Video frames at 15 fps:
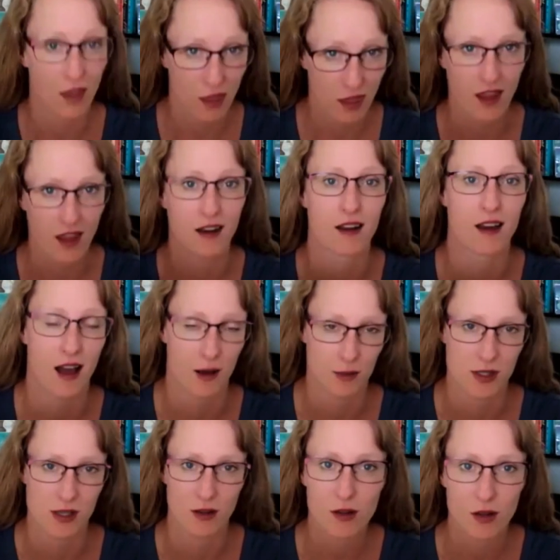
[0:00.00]
then
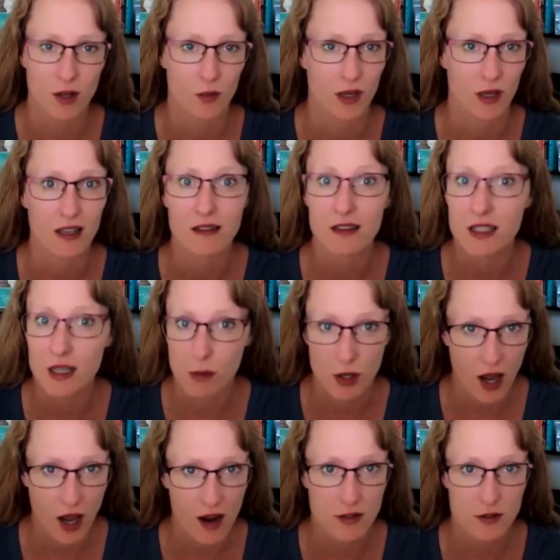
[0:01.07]
absolutely we need the deeper
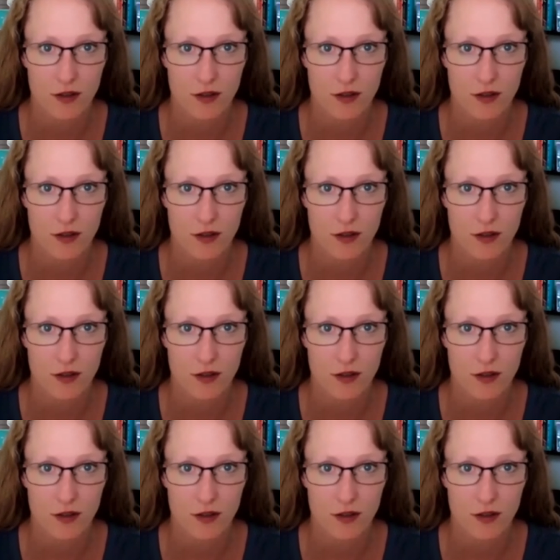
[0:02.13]
dive to